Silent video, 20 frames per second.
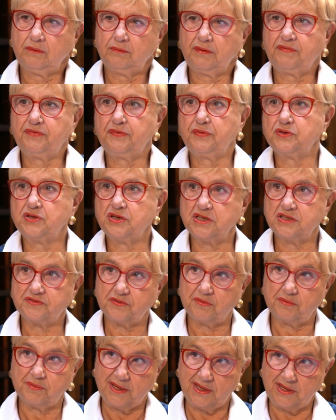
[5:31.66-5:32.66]

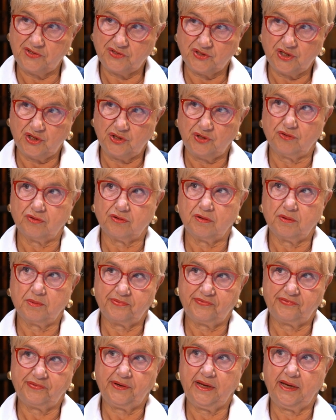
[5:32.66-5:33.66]
refugees from Eastern Europe,
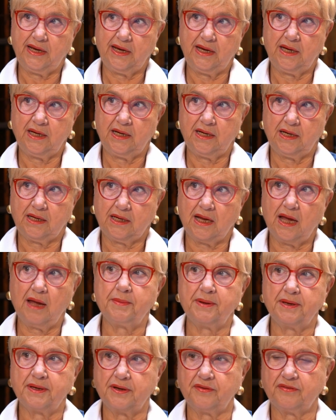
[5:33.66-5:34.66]
fleeing
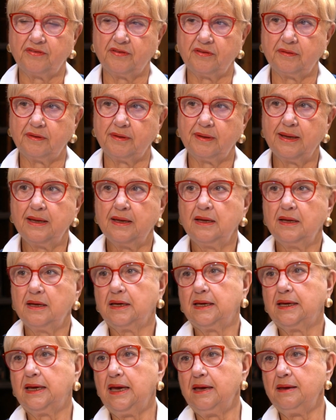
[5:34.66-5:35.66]
communism,
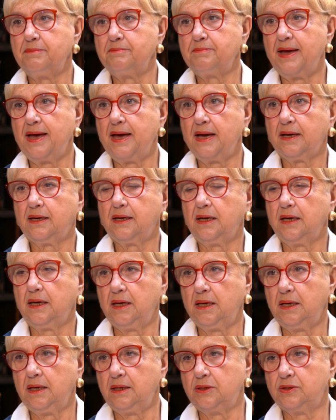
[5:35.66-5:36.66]
came back
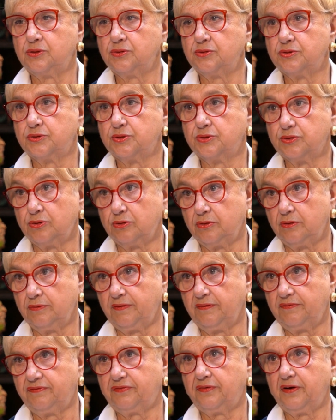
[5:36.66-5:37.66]
into sort
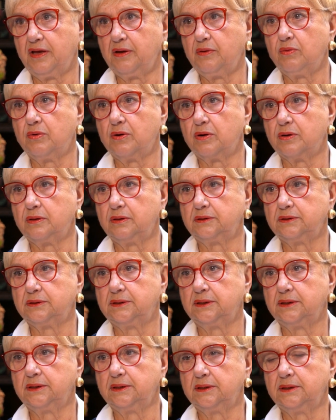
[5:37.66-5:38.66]
of the free world.
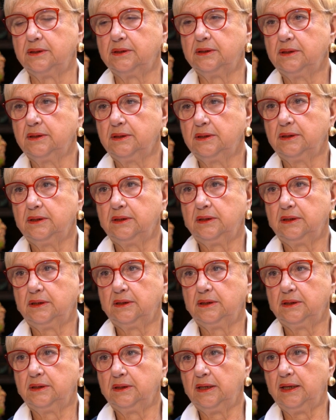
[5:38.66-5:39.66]

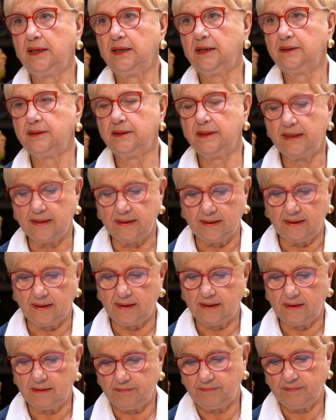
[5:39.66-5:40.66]
And
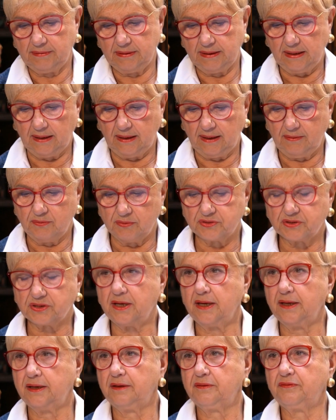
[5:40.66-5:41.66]
Italy was
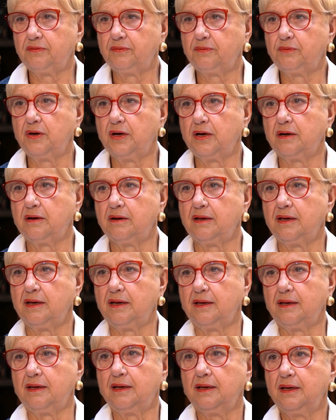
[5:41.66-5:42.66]
kind of where
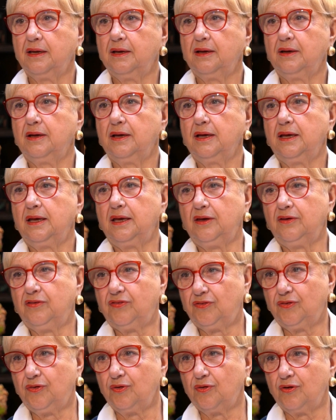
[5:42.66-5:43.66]

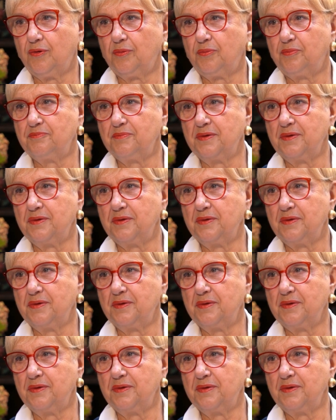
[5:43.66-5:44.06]
East Europe